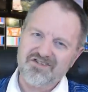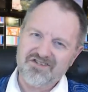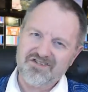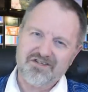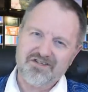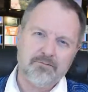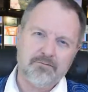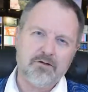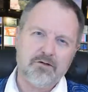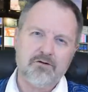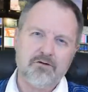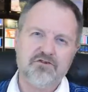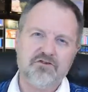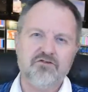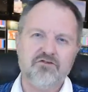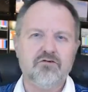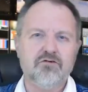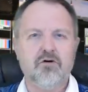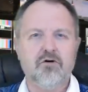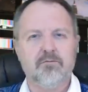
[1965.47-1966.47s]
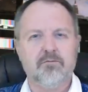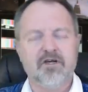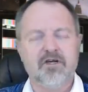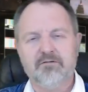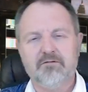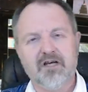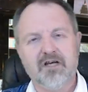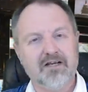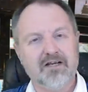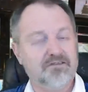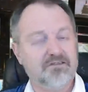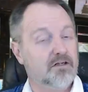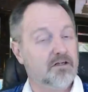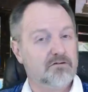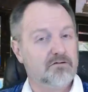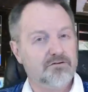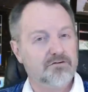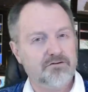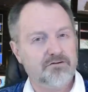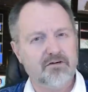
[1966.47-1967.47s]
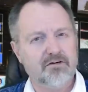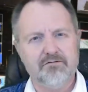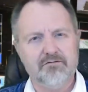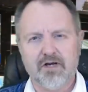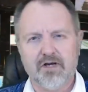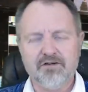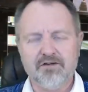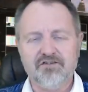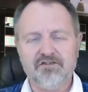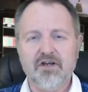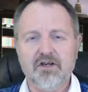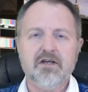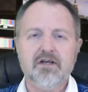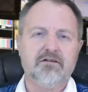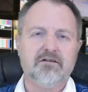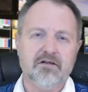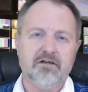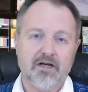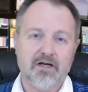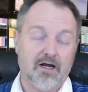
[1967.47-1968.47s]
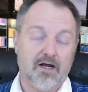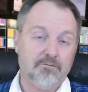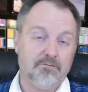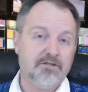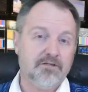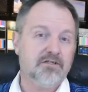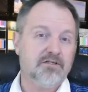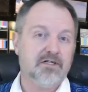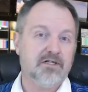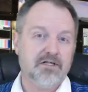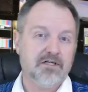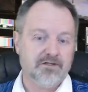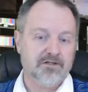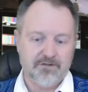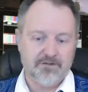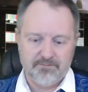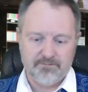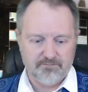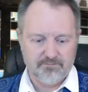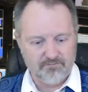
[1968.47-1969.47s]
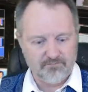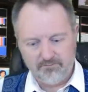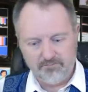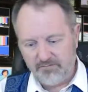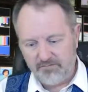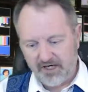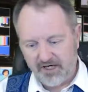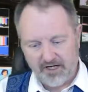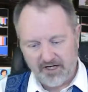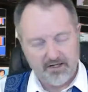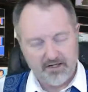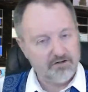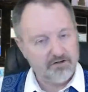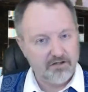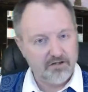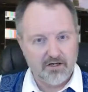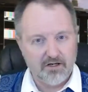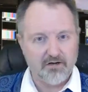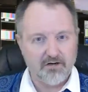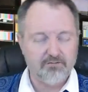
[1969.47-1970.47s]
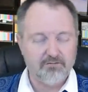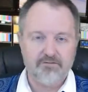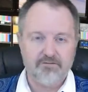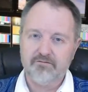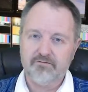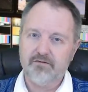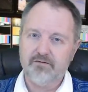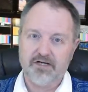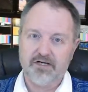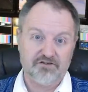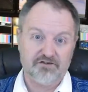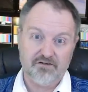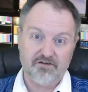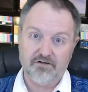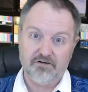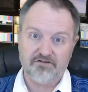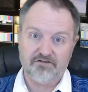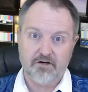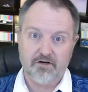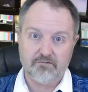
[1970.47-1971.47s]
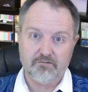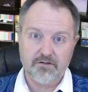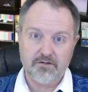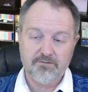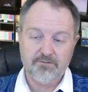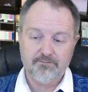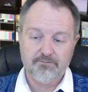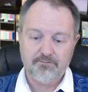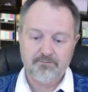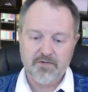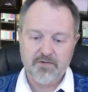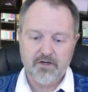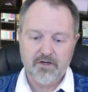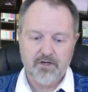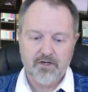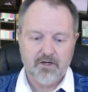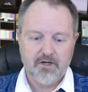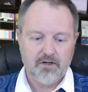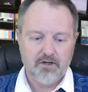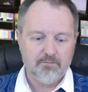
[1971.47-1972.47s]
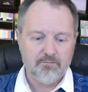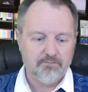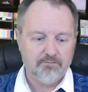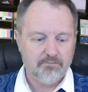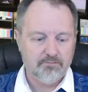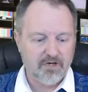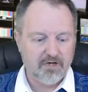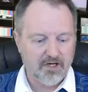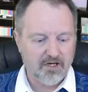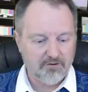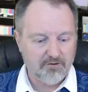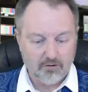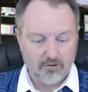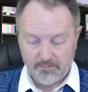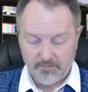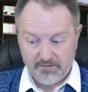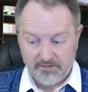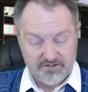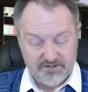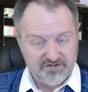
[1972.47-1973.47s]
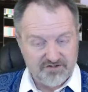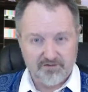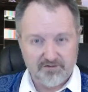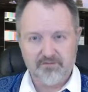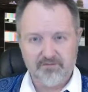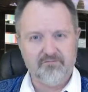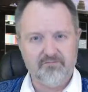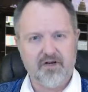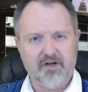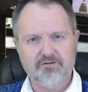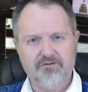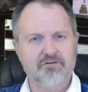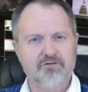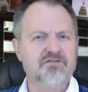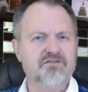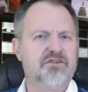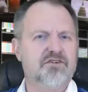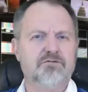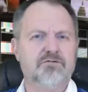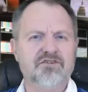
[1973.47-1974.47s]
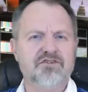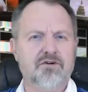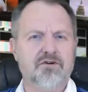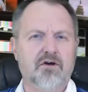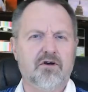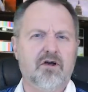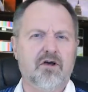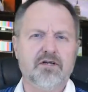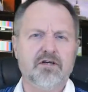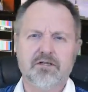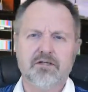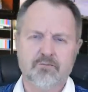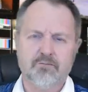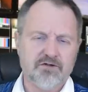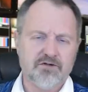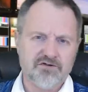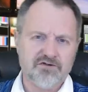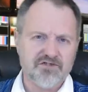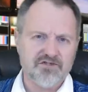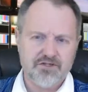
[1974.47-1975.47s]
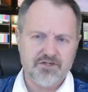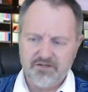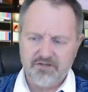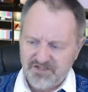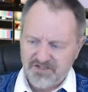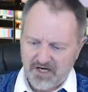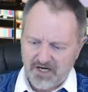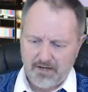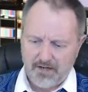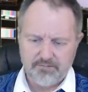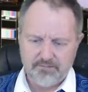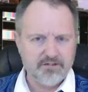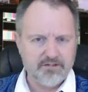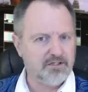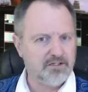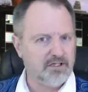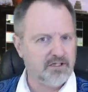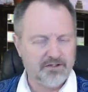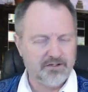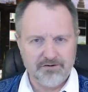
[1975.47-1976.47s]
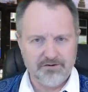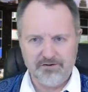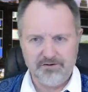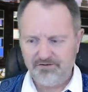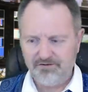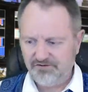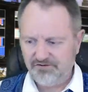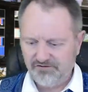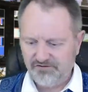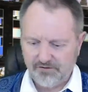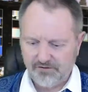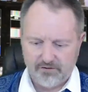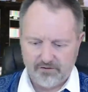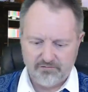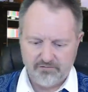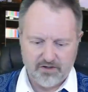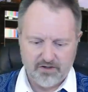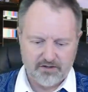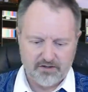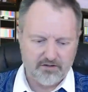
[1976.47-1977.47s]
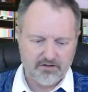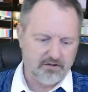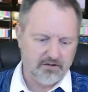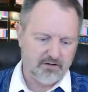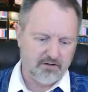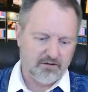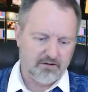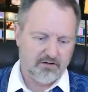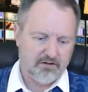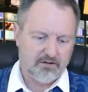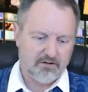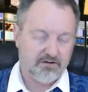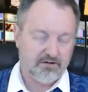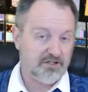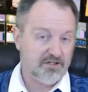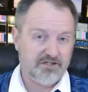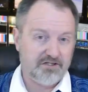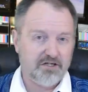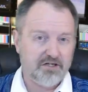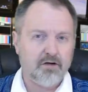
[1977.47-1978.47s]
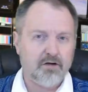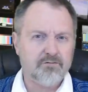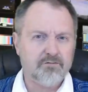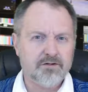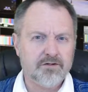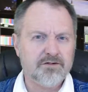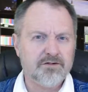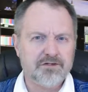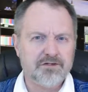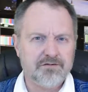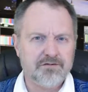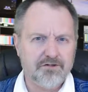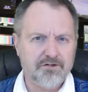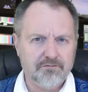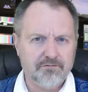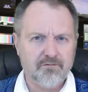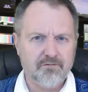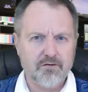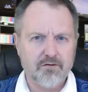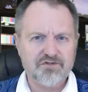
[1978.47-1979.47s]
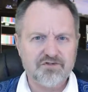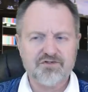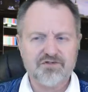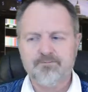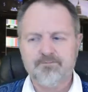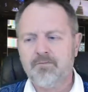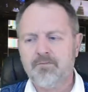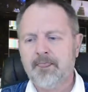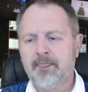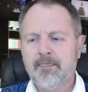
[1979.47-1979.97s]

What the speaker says: similar to, or maybe identical to, events that happened in back of, like, say, Discovery. But, or maybe some adventures that we saw in the original series happened in Star Trek, in the Kelvin universe.